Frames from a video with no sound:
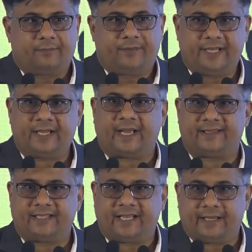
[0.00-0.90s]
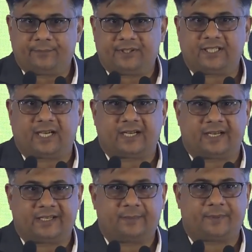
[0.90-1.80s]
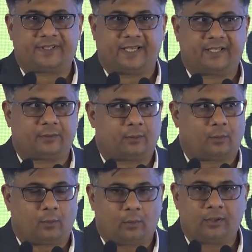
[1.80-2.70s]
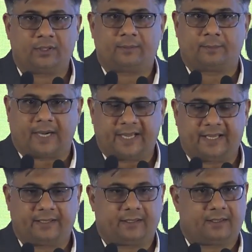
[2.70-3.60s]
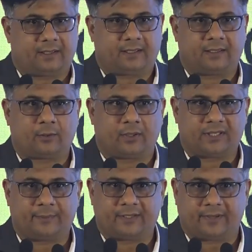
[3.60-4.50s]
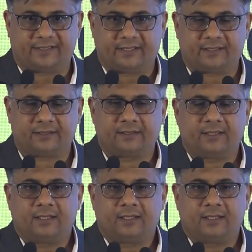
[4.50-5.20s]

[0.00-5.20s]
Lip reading: We as an AMC are 100% owned by Quantum Advisors.